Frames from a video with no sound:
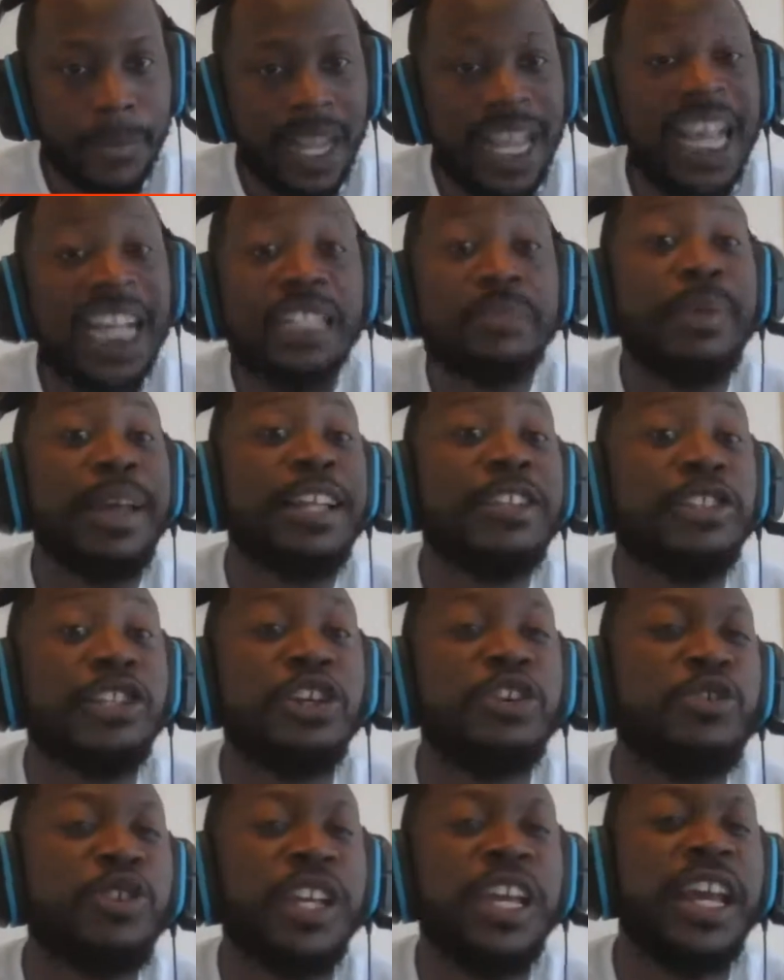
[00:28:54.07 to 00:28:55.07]
It's been
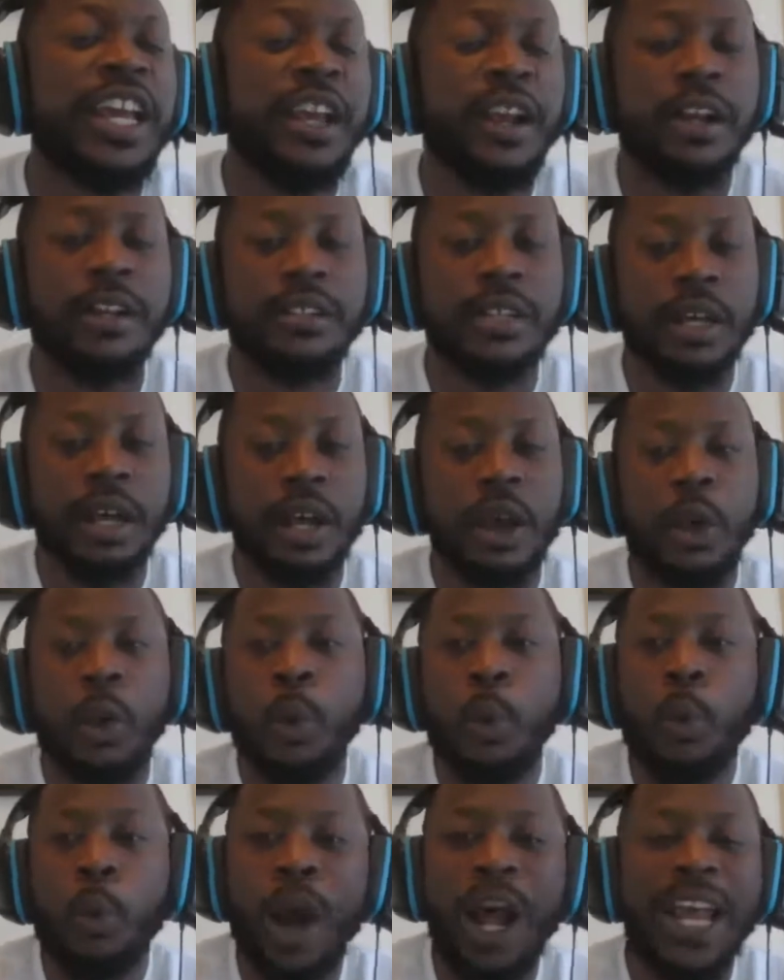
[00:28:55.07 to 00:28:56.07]
2 years.
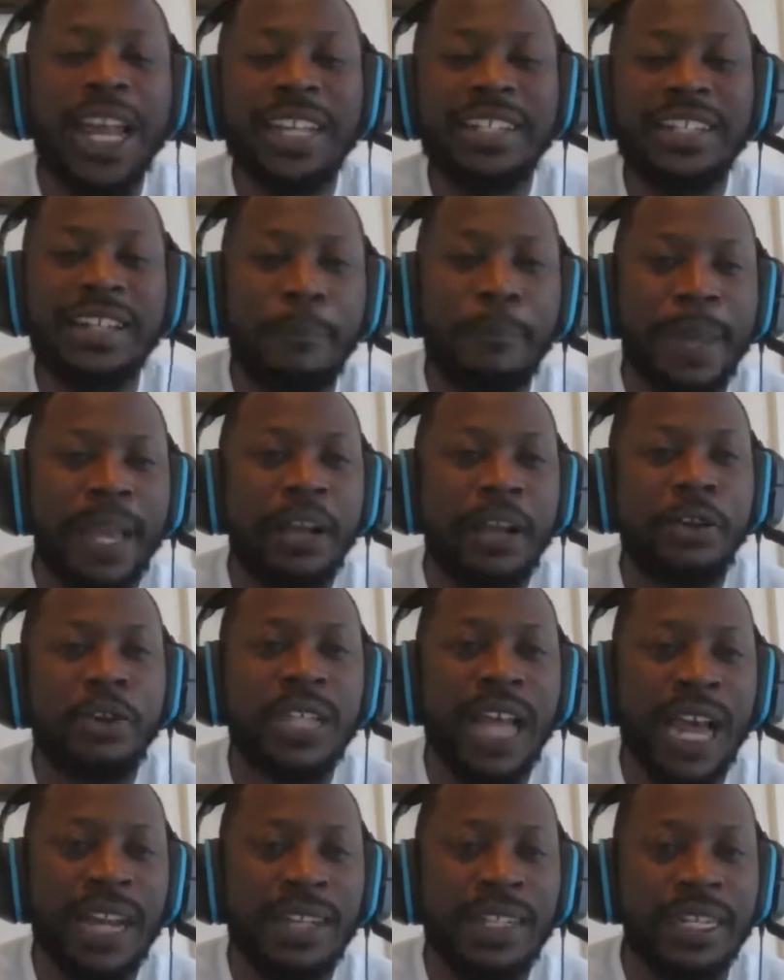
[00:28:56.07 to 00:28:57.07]
What is the Bengals'
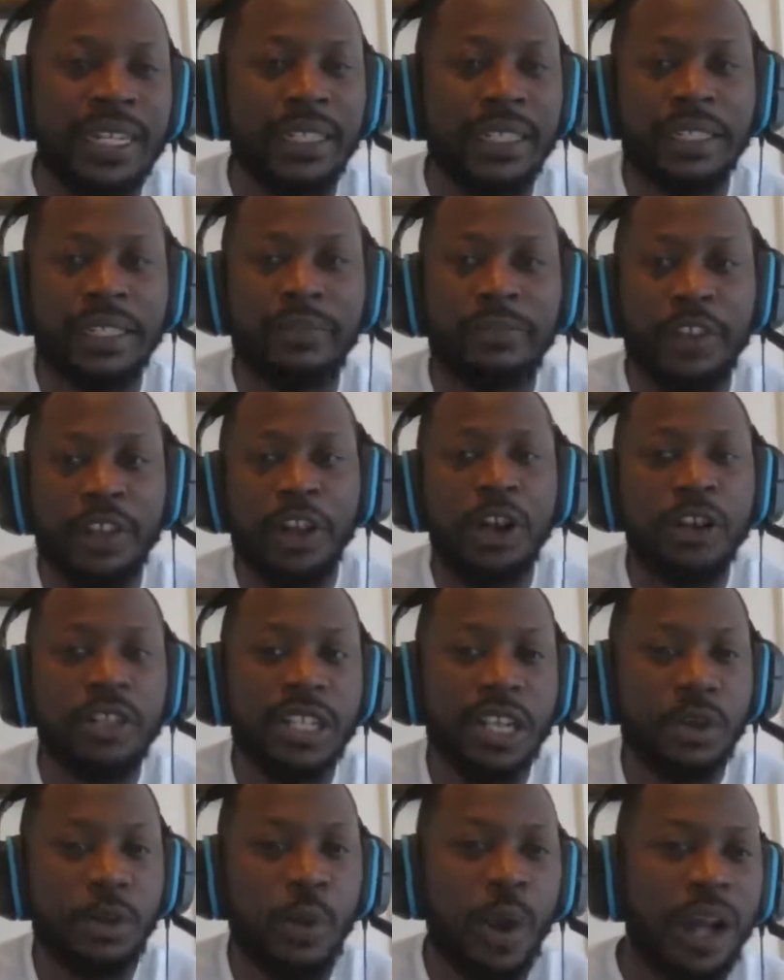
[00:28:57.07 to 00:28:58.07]
identity? For those that
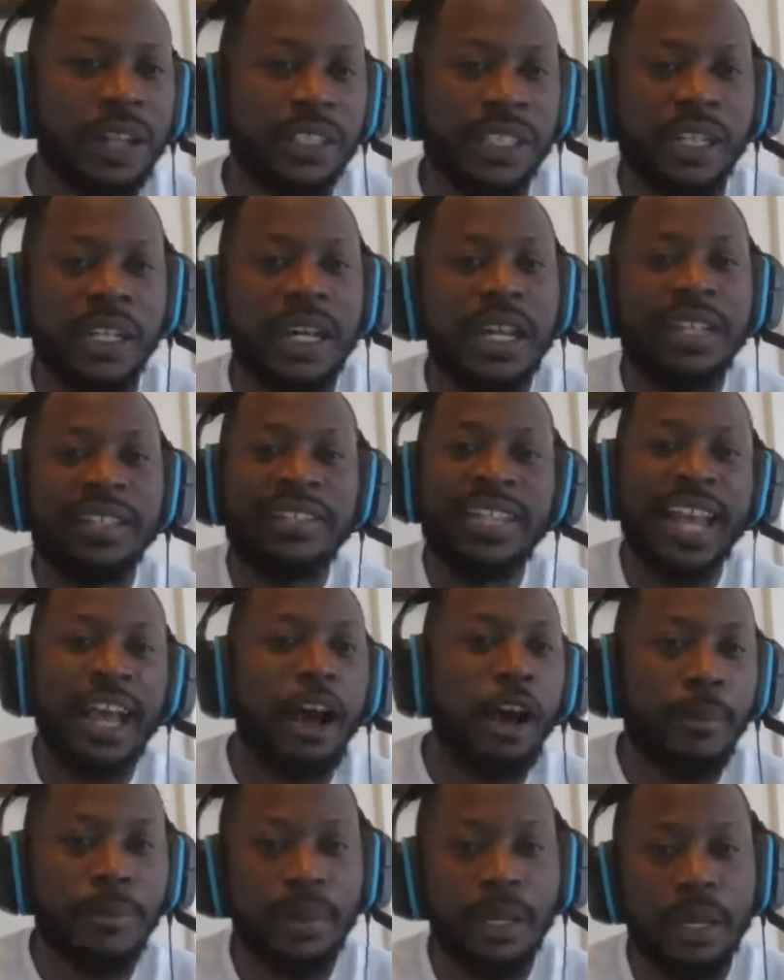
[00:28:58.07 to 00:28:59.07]
are watching,
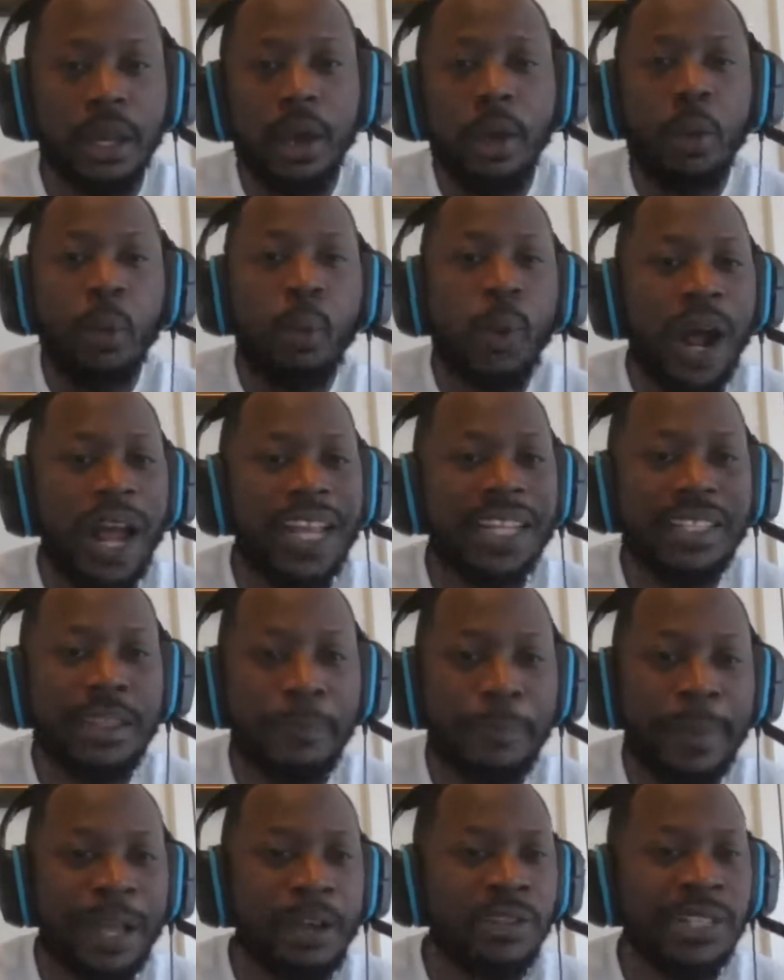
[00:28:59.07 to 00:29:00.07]
tell me, what is the
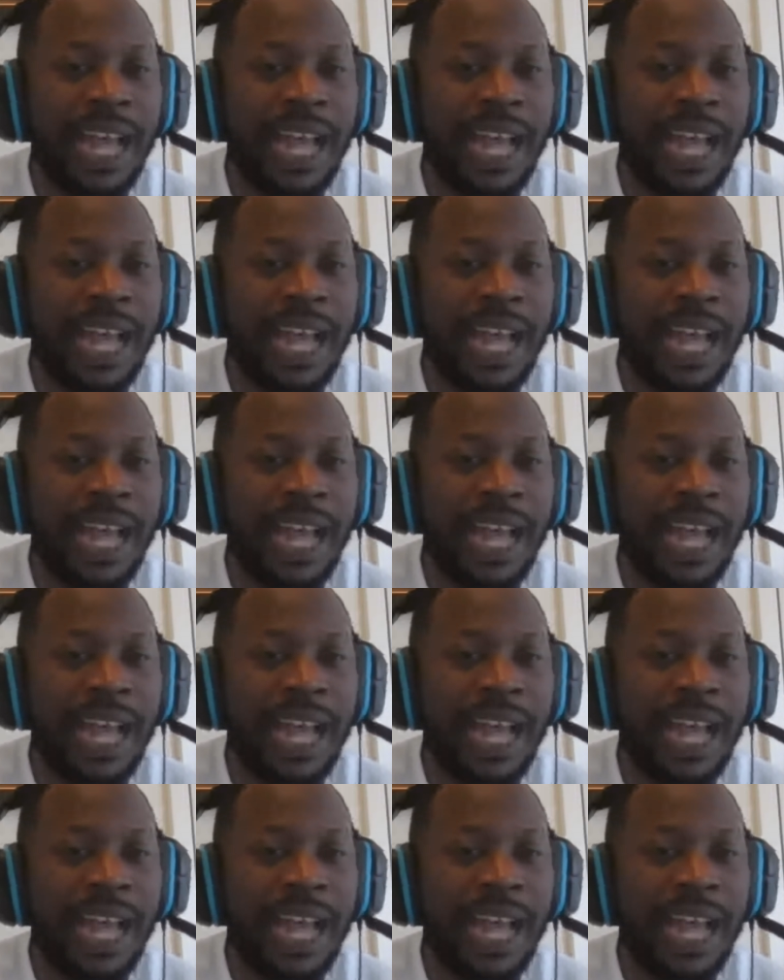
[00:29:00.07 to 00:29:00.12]
Bengals'